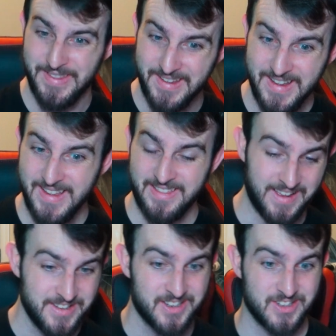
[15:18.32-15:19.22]
what?
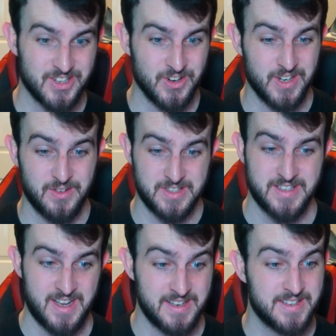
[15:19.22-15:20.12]
That took a turn
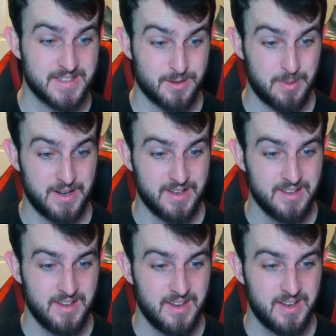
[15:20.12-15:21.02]
I was not
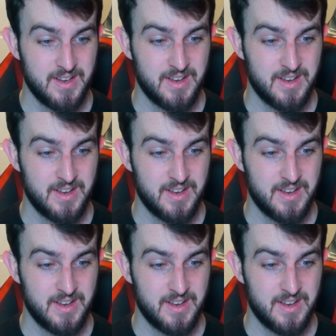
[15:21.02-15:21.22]
anticipating.